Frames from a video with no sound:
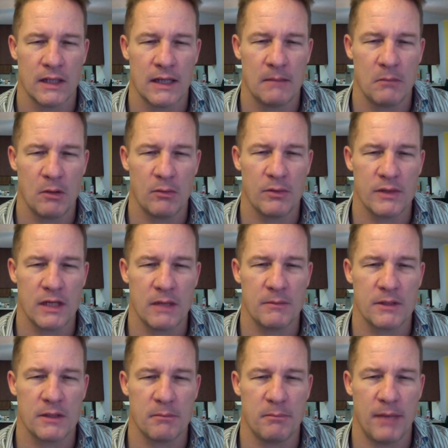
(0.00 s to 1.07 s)
I remember his name,
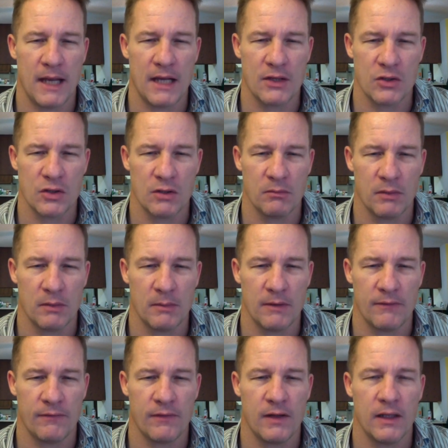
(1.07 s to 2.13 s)
Sebastian, but I'm
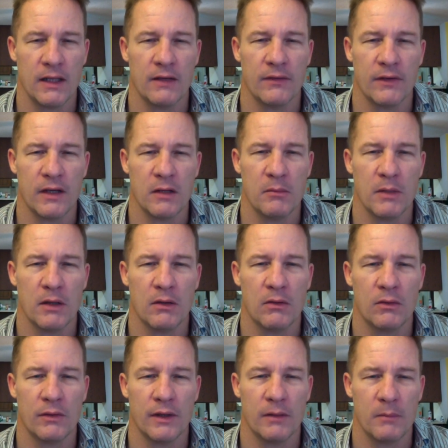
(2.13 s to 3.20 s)
not finding his email.
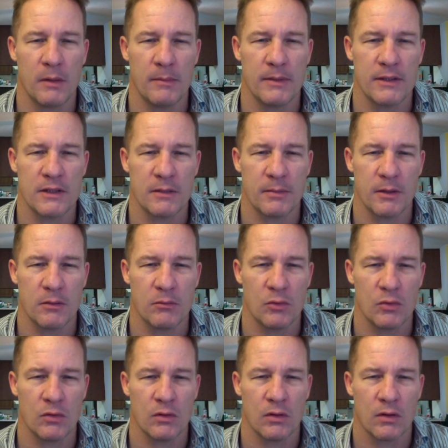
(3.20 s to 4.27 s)
Hold on, maybe it's up here more.